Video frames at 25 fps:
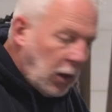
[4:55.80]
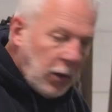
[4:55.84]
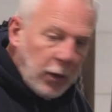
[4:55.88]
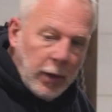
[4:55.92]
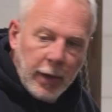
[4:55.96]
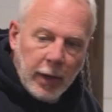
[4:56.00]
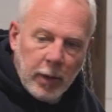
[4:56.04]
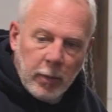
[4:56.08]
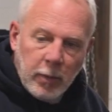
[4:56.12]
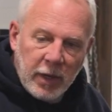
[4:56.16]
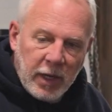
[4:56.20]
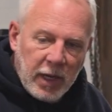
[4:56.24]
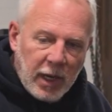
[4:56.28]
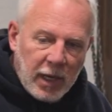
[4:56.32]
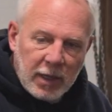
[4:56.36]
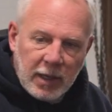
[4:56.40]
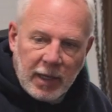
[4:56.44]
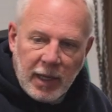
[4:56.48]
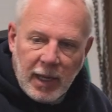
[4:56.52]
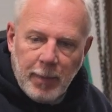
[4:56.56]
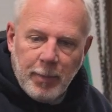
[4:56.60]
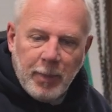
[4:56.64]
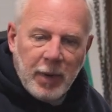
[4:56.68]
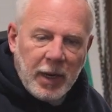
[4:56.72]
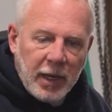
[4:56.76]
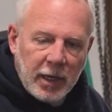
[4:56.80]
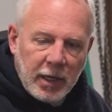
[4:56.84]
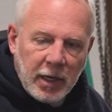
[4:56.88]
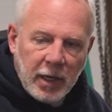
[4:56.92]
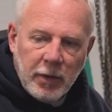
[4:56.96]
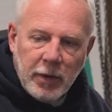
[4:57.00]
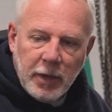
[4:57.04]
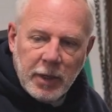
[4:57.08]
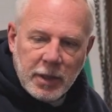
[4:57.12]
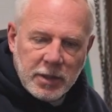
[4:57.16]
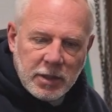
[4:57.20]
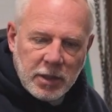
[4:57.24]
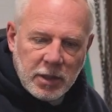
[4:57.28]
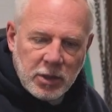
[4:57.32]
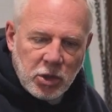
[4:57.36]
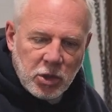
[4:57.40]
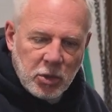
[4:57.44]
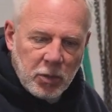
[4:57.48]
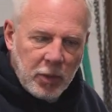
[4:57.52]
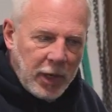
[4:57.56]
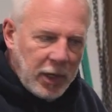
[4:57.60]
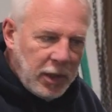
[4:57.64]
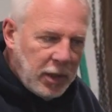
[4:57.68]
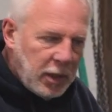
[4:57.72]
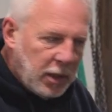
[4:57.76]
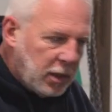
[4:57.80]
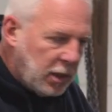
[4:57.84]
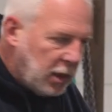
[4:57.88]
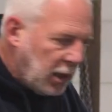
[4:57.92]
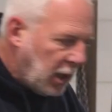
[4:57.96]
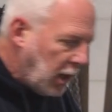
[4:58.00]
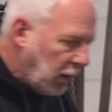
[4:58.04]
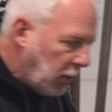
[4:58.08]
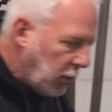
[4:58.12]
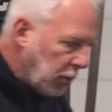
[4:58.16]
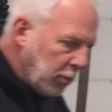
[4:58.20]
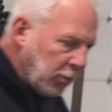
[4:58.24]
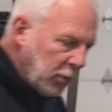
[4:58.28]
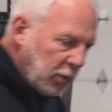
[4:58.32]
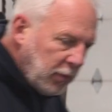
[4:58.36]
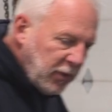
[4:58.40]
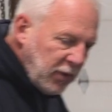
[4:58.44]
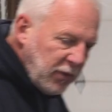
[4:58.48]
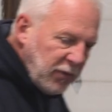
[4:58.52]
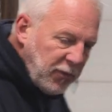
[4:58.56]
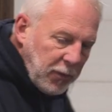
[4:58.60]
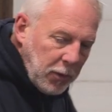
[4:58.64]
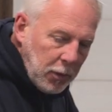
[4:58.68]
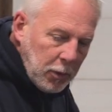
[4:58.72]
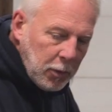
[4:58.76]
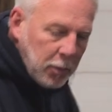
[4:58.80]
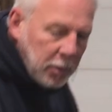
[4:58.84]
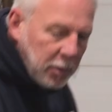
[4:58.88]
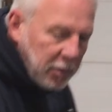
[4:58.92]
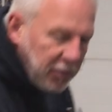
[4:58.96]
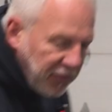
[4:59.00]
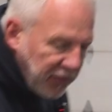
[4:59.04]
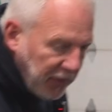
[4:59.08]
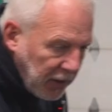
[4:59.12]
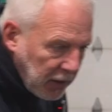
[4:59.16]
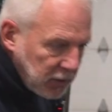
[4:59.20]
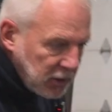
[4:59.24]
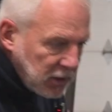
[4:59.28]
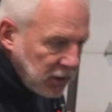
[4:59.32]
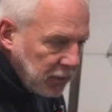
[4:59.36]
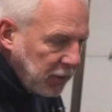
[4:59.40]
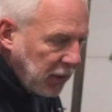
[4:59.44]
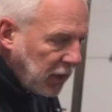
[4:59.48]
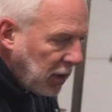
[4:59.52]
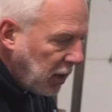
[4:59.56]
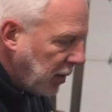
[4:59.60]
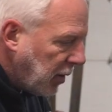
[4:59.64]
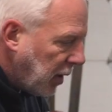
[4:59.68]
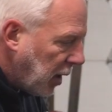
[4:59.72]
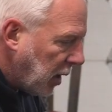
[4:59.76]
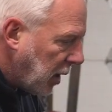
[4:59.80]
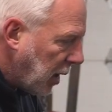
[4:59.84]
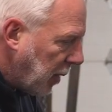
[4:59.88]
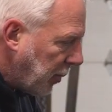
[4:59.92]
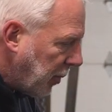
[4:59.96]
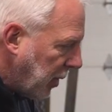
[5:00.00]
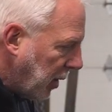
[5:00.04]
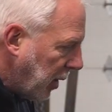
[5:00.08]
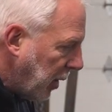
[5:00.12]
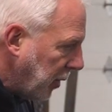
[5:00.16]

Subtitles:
All right, we got that back area situated. Now we're moving forward. We found some couple